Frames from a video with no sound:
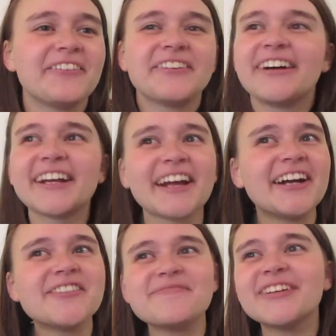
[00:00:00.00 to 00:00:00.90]
feel like
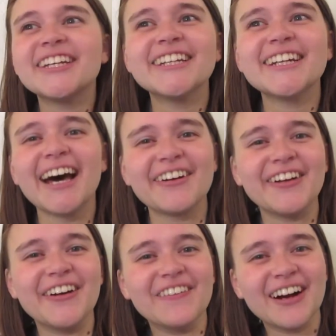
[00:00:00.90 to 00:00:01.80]
I don't
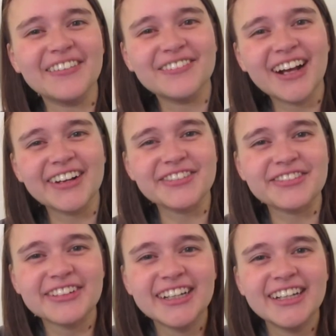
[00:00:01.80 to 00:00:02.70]
know, I'm kind of